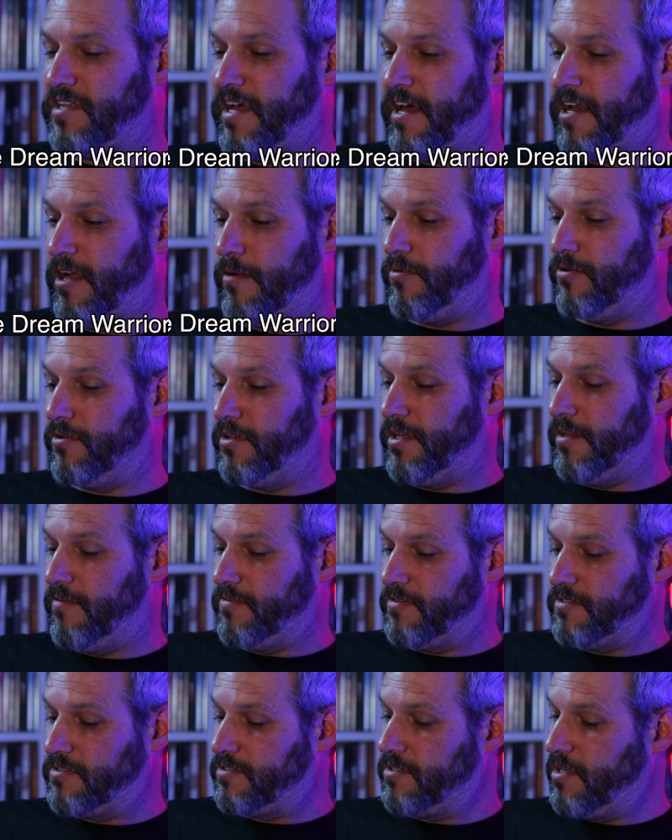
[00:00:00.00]
dad, I believe.
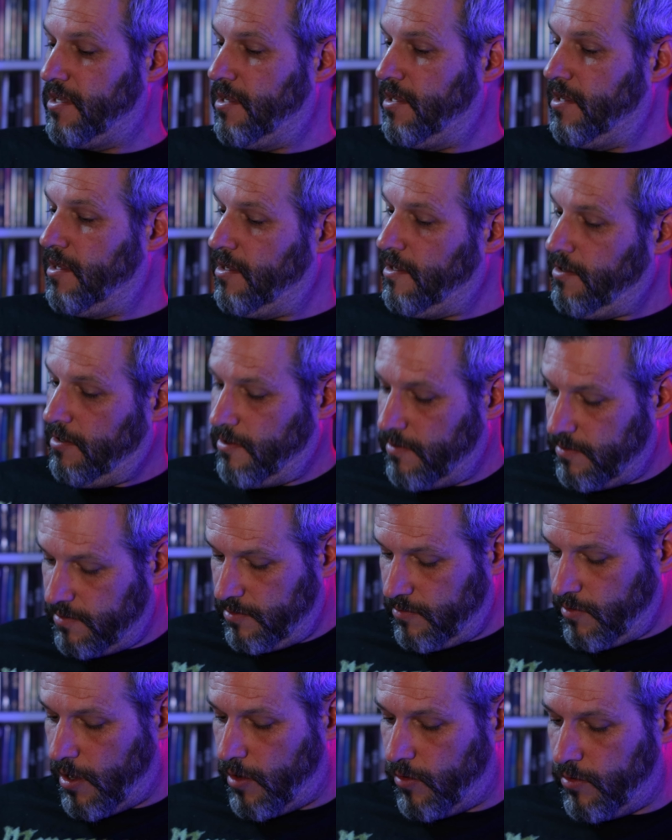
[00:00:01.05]

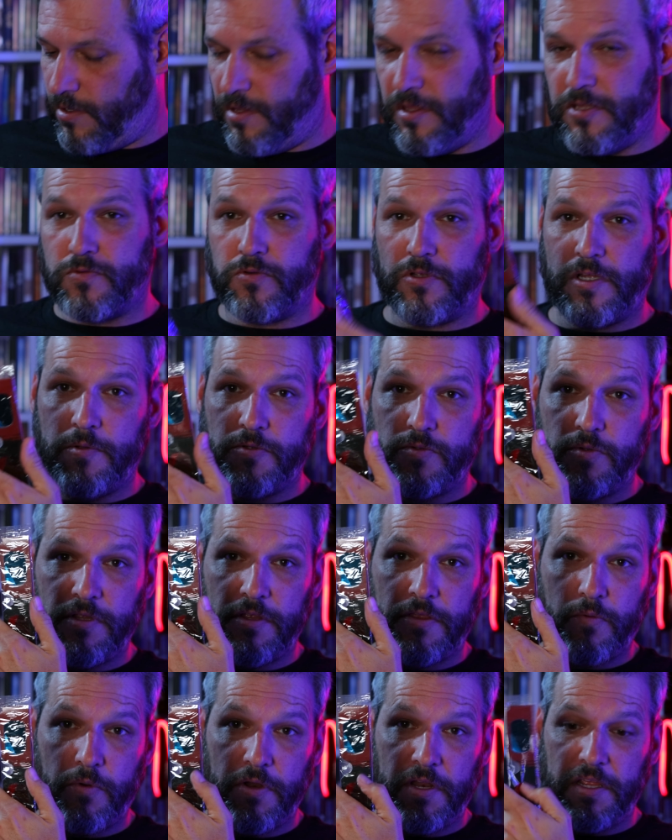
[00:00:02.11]
Well, and this one comes with the
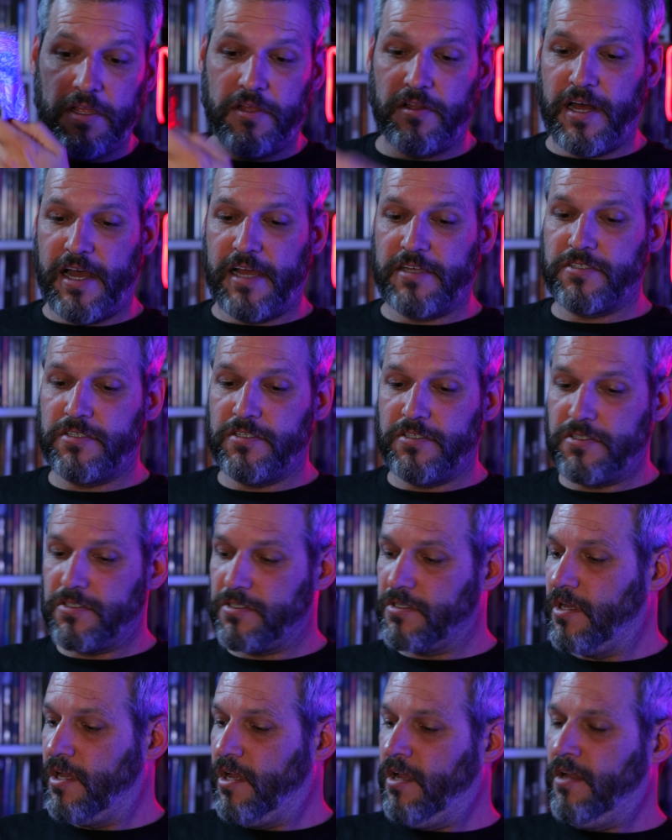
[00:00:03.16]
3D
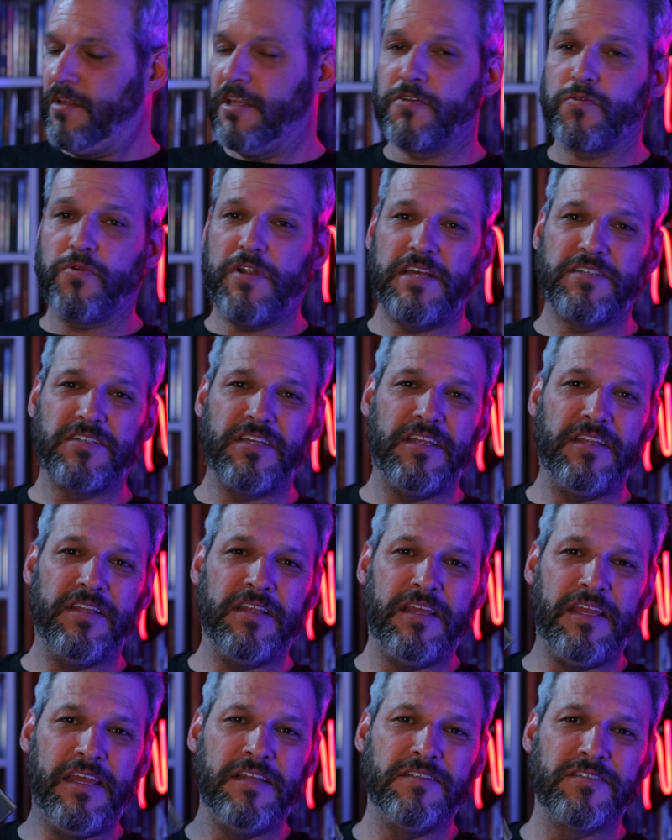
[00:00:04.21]
glasses. This one has
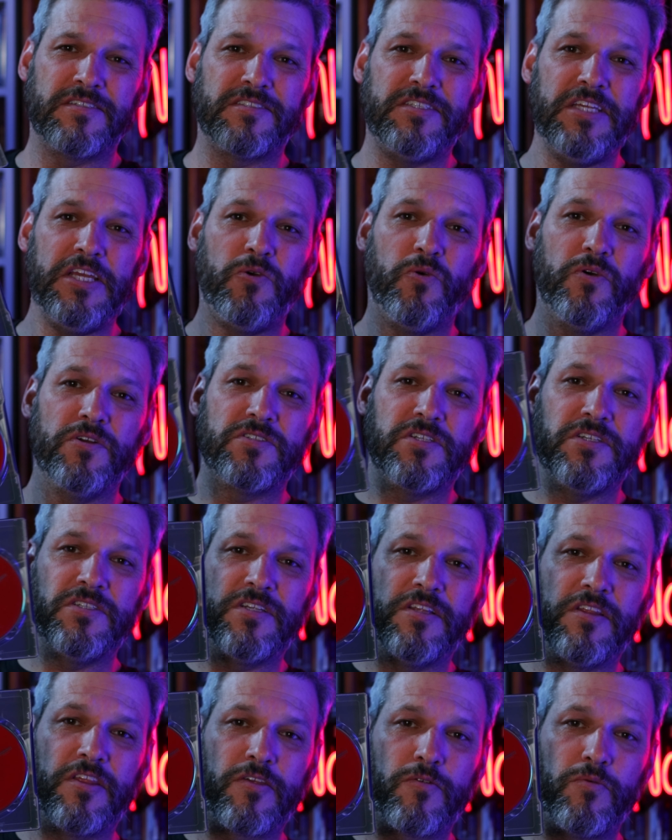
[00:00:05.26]
the end sequences
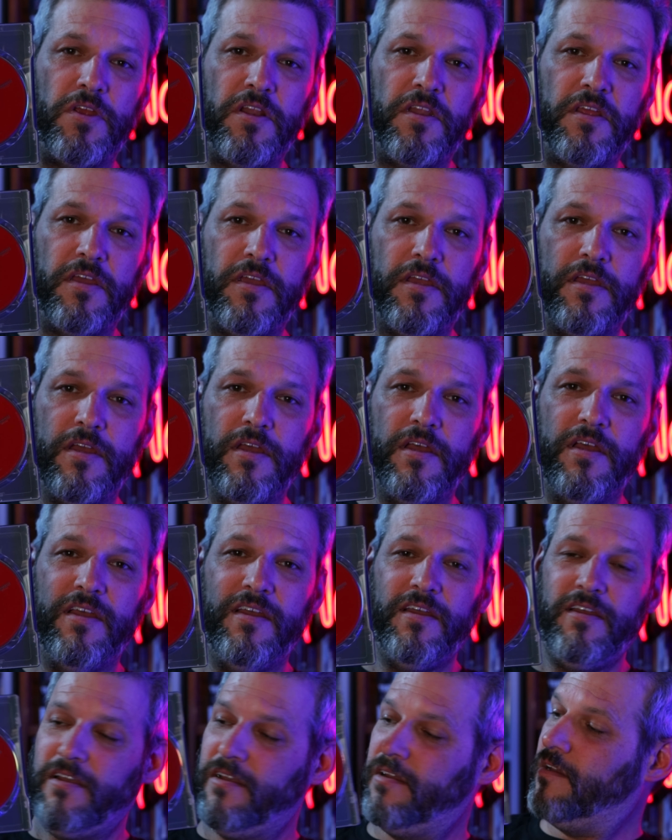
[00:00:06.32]
in 3D.
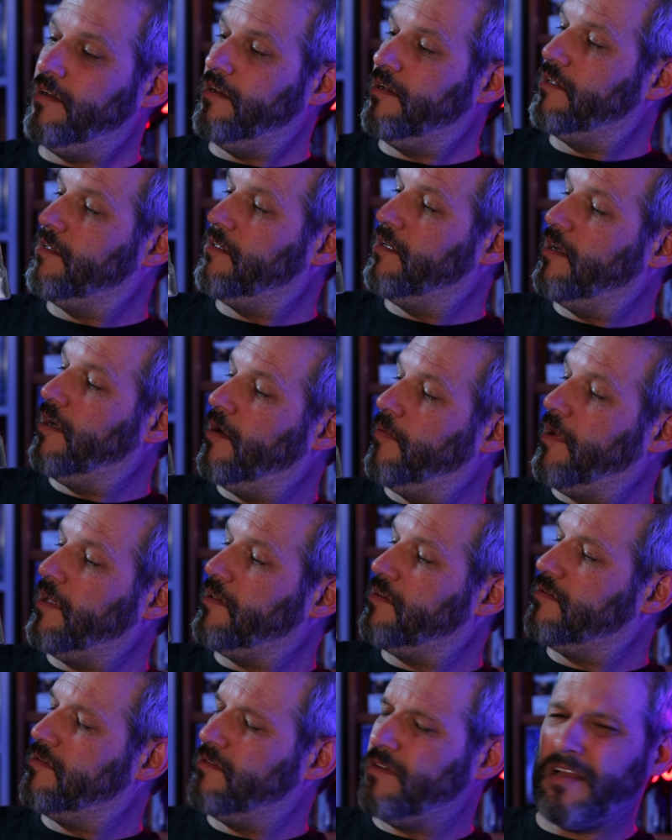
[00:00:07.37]
I
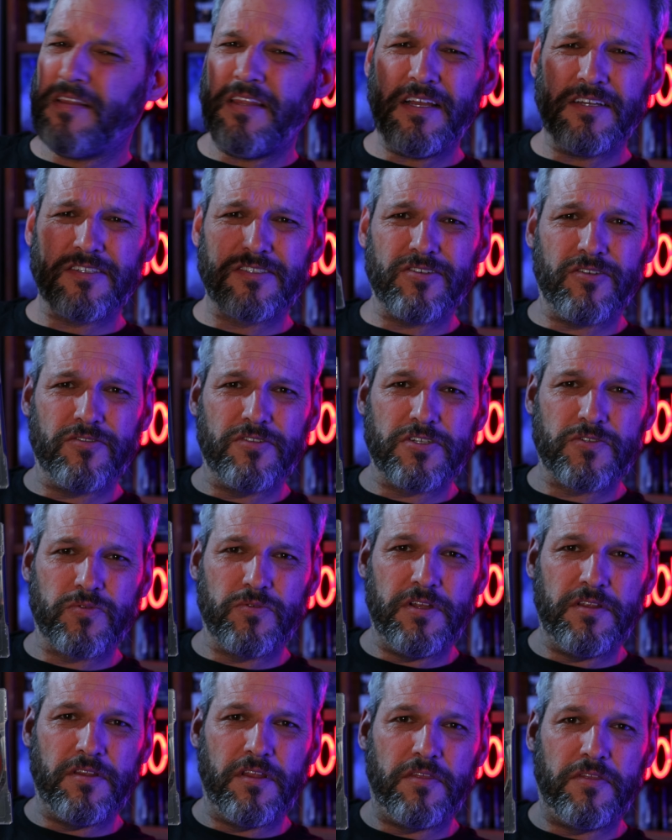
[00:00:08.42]
think I saw this
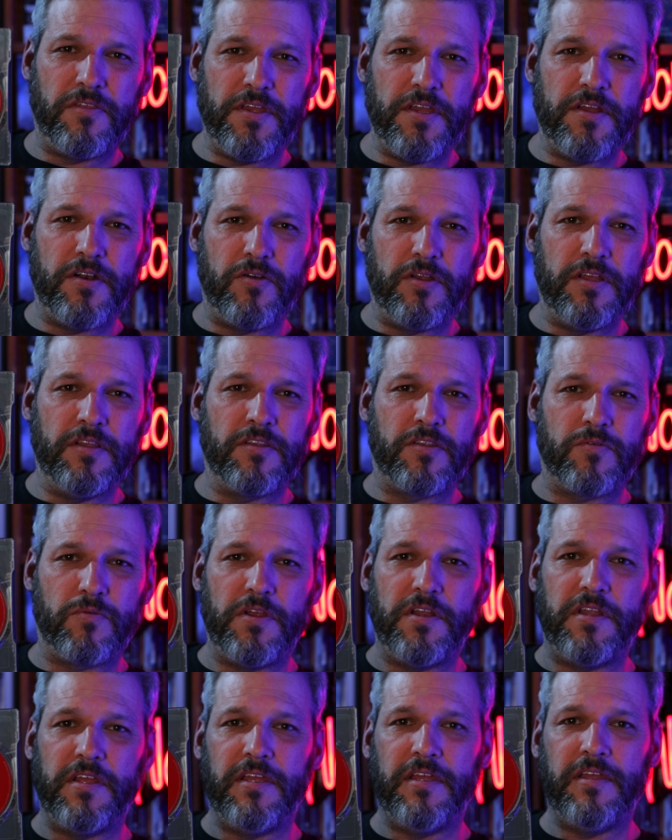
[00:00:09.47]
one in the theater in
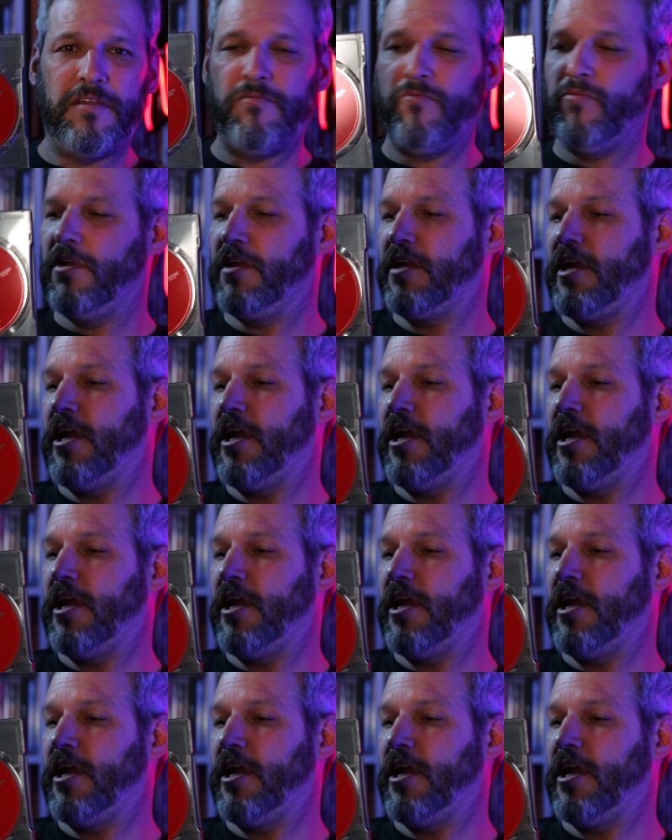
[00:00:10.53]
3D when it